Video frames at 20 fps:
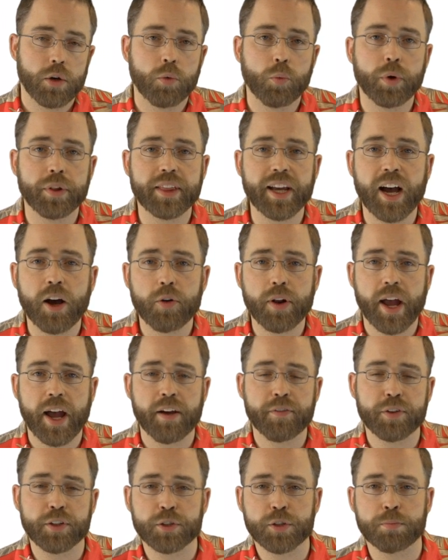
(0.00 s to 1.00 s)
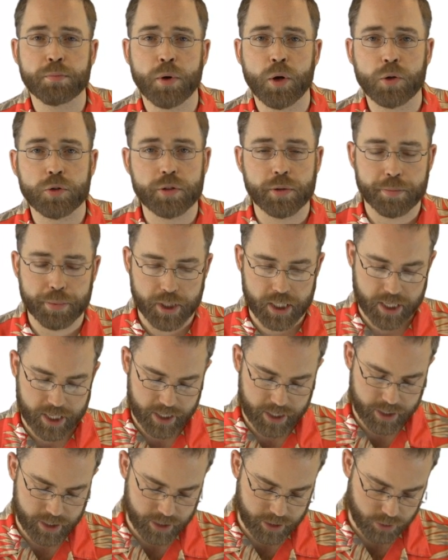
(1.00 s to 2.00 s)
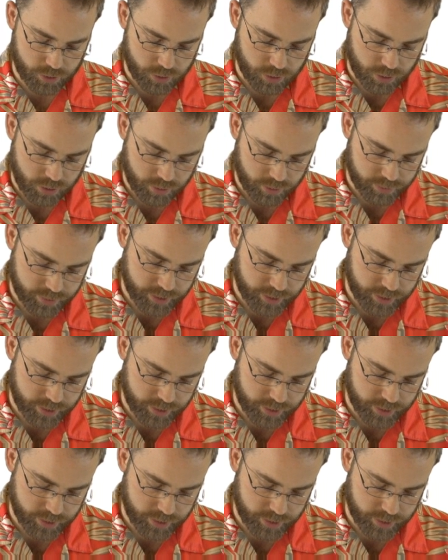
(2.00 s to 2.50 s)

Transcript: without having to multiply at all.